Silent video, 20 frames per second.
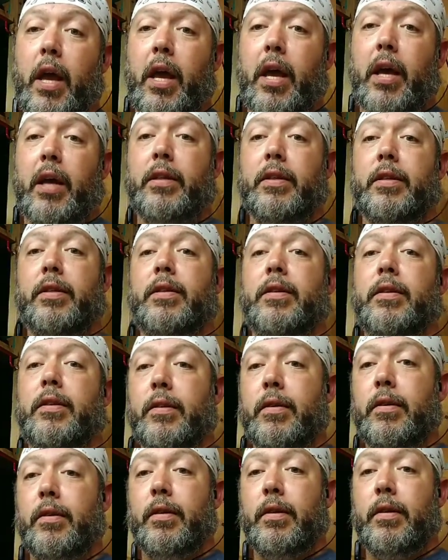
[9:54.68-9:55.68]

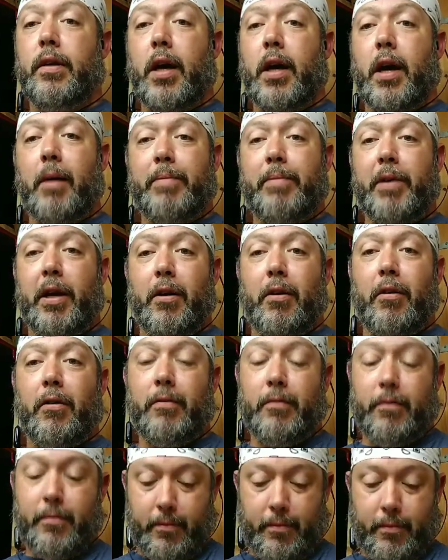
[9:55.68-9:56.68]
hands up
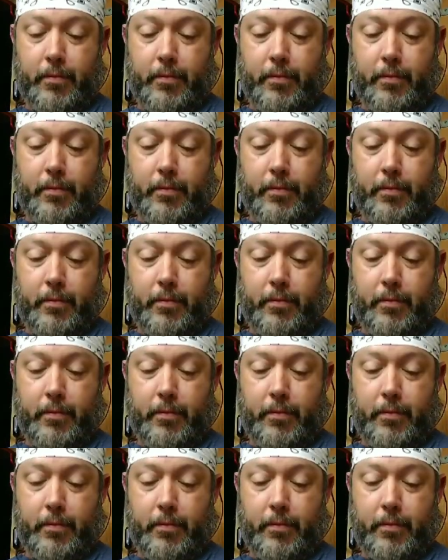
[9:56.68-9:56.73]
here,